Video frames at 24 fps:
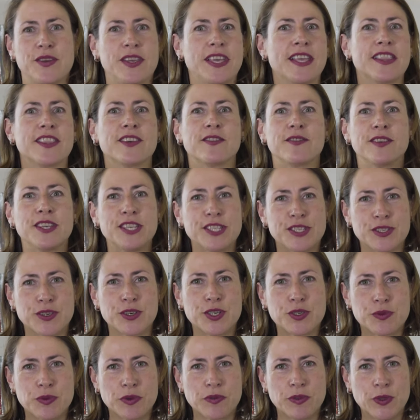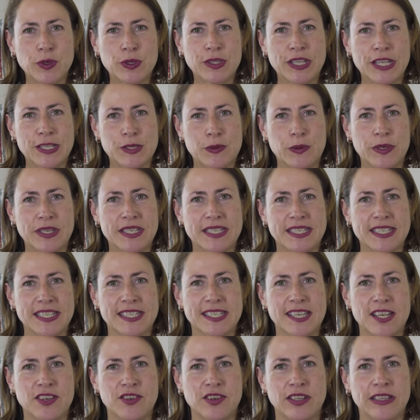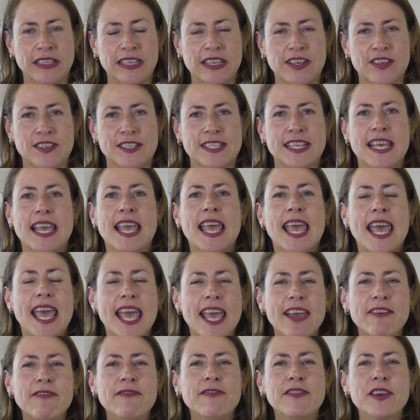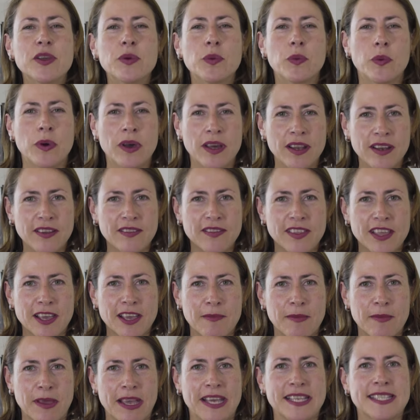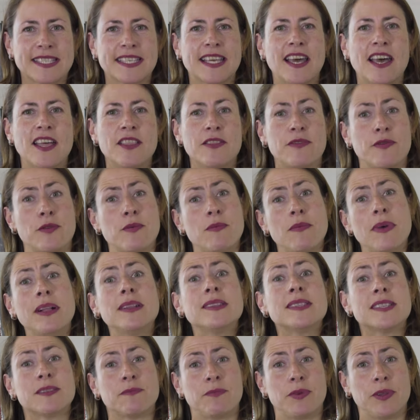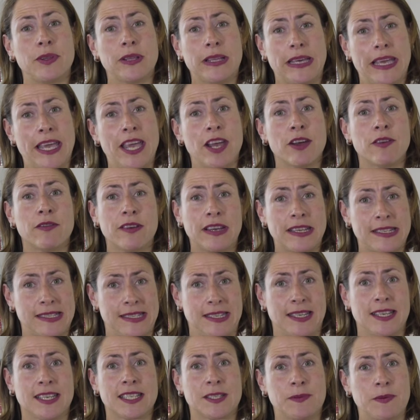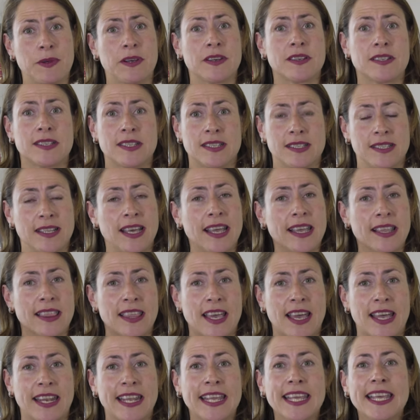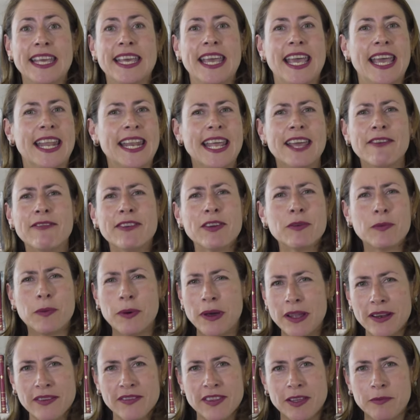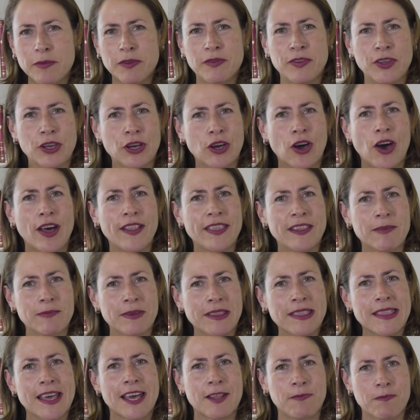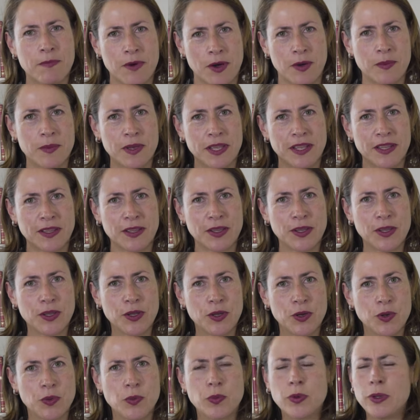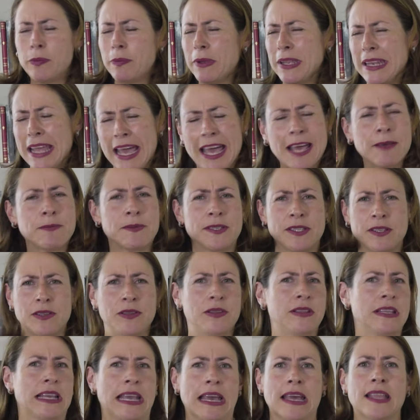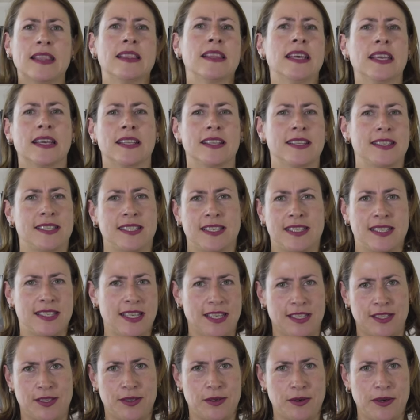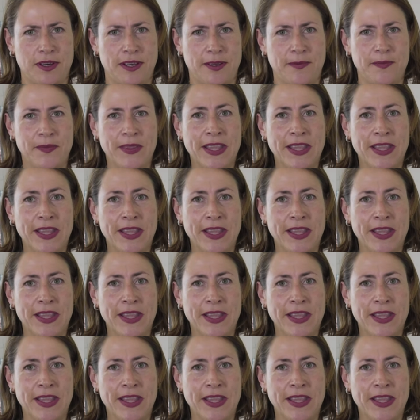in the research, we've looked at 2,600 leaders. Every one of them has gone through multiple hair raising experiences like that. And every one of them, if you caught them in that moment, would be an absolutely unlikely success story